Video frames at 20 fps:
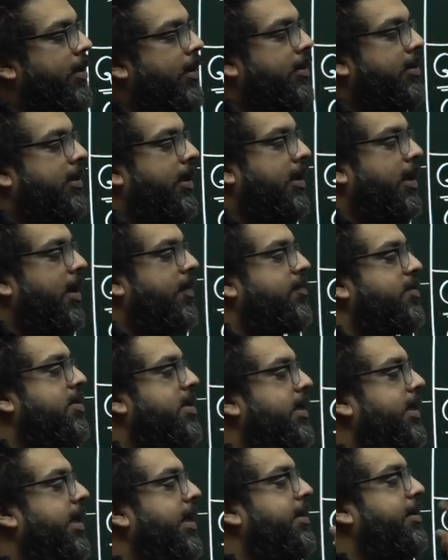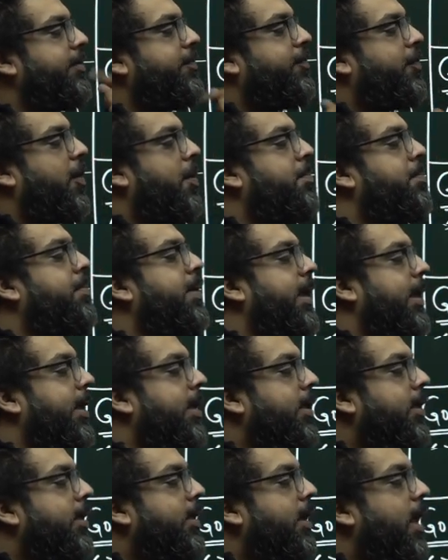the governor can inform me
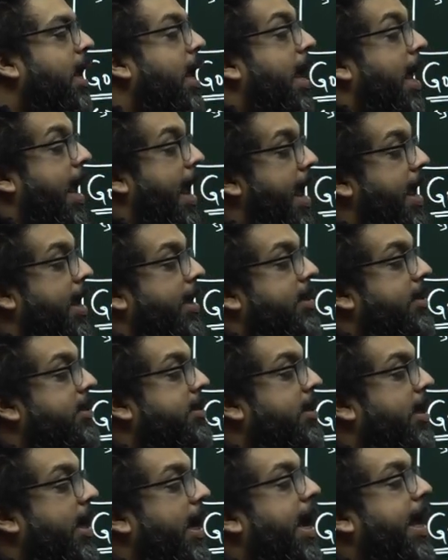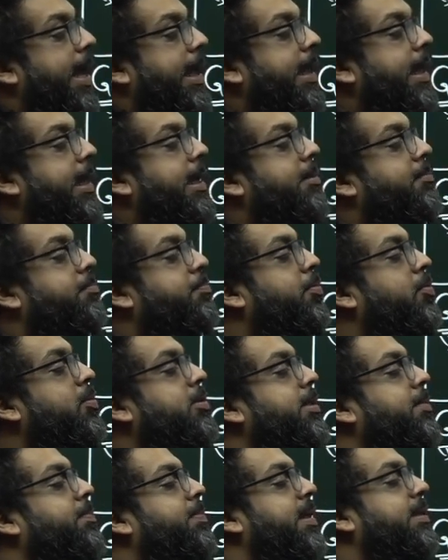and I can
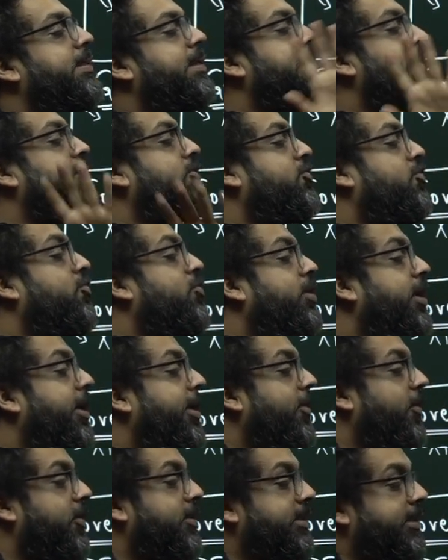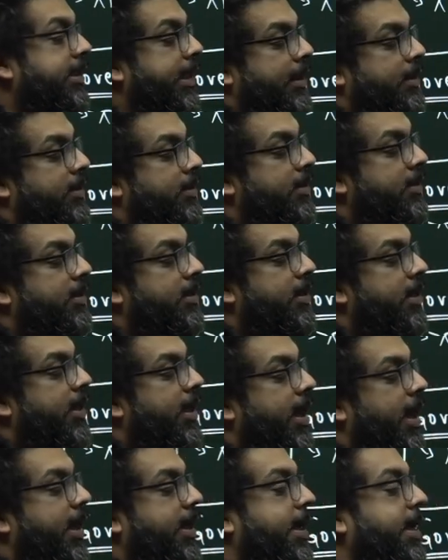impose a president's rule in your state
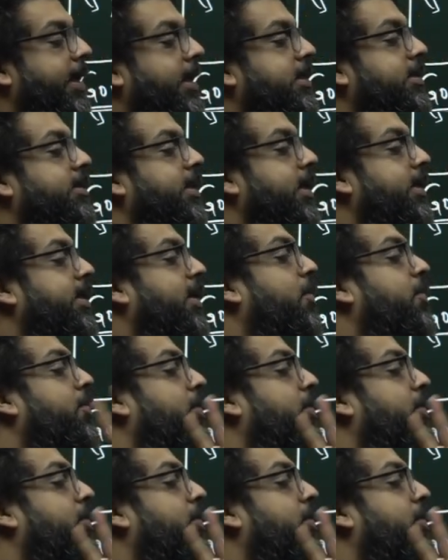and I can shut down